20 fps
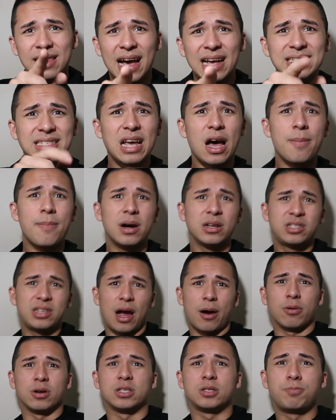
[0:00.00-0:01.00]
That's how much
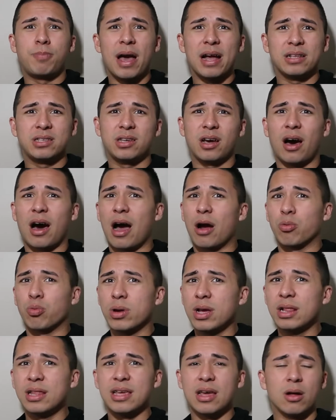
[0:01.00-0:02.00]
I respect y'all. I
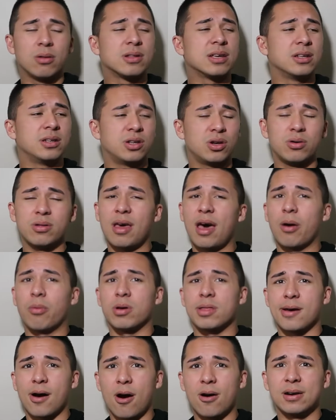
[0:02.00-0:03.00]
really only do that
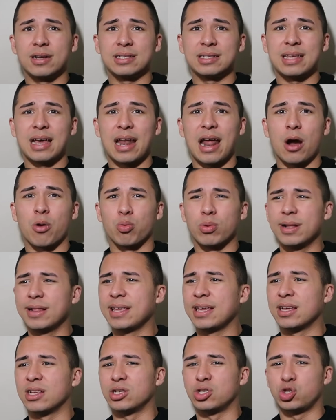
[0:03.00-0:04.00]
with artists that I
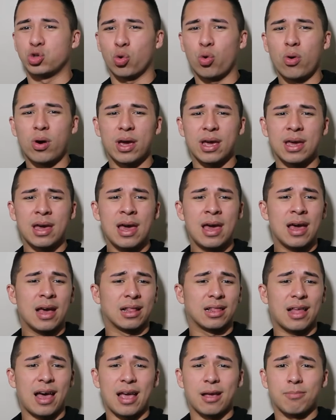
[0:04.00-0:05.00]
really enjoy.
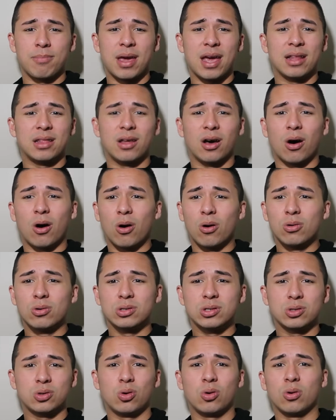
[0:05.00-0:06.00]
Like, man, the
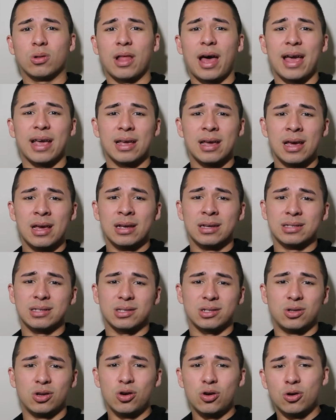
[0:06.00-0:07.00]
old school, like
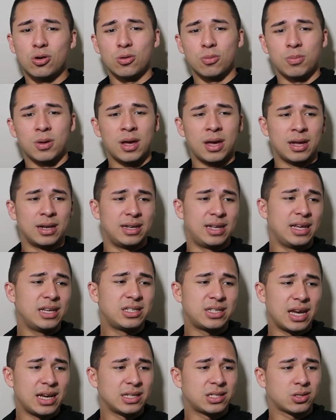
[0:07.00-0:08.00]
Snoop,
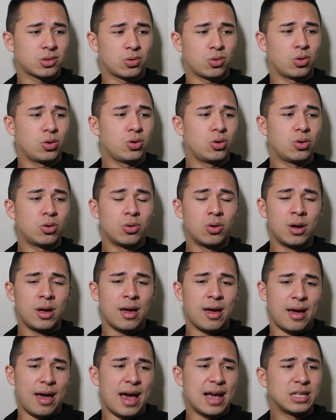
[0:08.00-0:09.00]
DJ Screw,
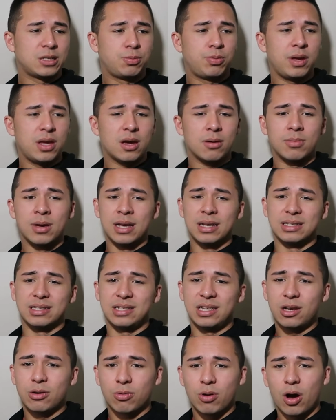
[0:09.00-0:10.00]
SPM,
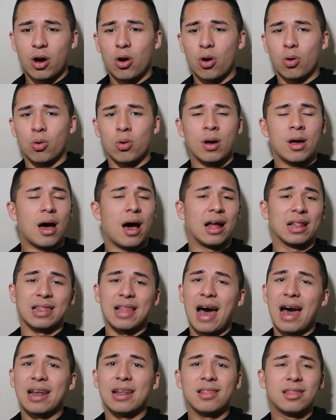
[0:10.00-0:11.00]
Zero, a
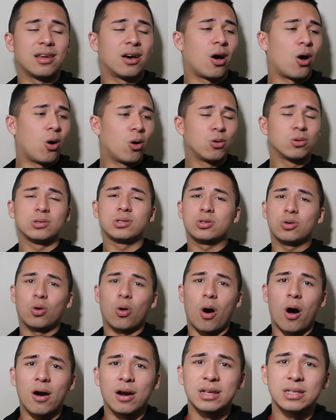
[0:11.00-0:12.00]
lot of the old
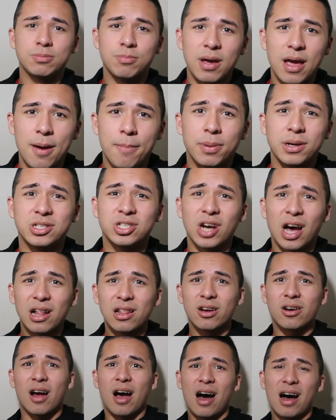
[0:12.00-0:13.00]
school artists, man. But
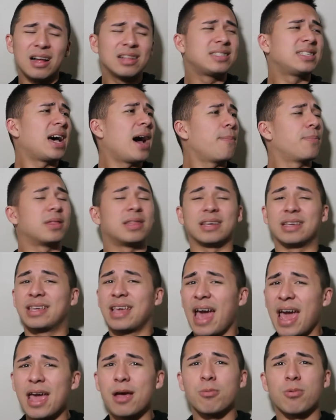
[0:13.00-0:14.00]
y'all are on top of the
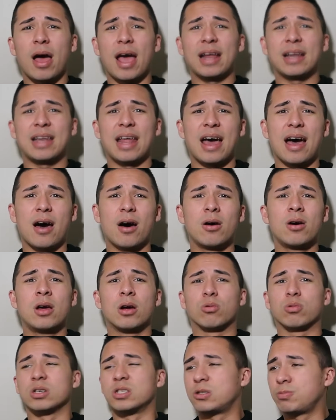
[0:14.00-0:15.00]
game right now.
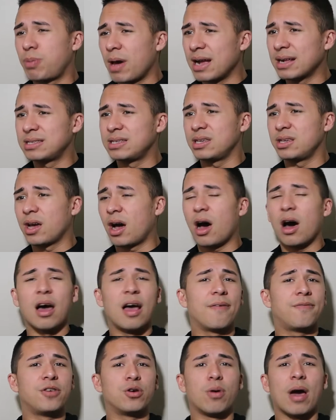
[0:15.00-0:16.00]
Respect to
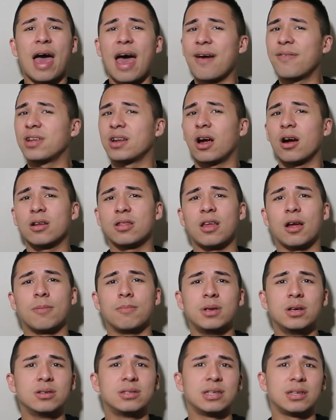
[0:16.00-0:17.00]
y'all. If you haven't heard their
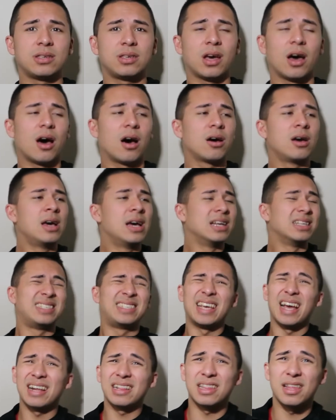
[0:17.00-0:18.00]
music, y'all,
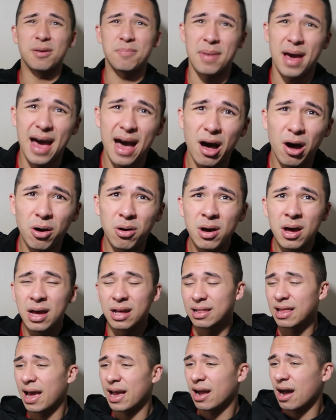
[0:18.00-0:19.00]
check them out.
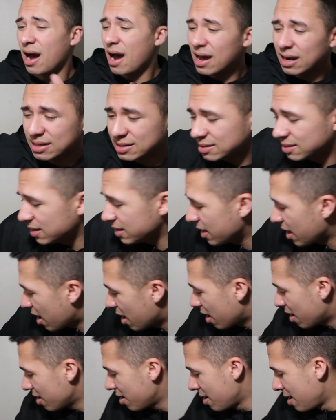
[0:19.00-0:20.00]
Like, honestly,
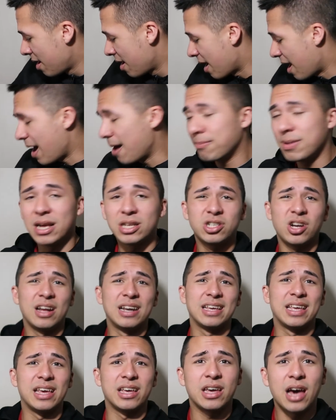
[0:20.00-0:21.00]
y'all, I'm not
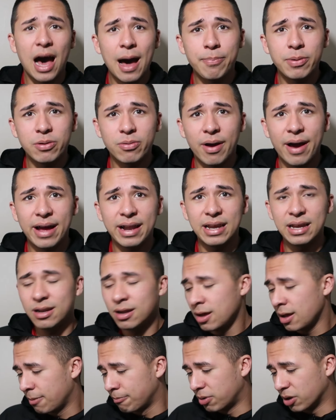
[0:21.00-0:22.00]
trying to get
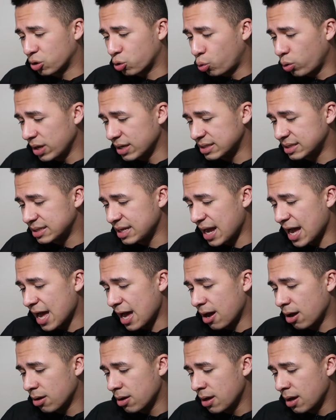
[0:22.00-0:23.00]
copyrighted, but Quick
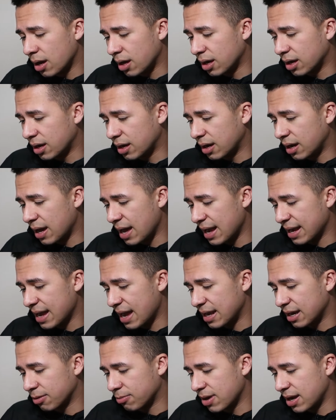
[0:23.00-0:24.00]
Style, I
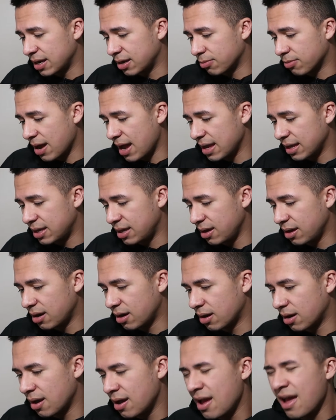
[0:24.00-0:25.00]
got it ready right
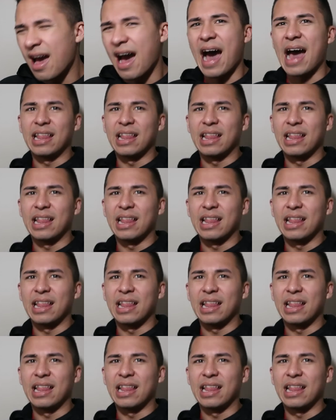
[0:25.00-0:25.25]
here.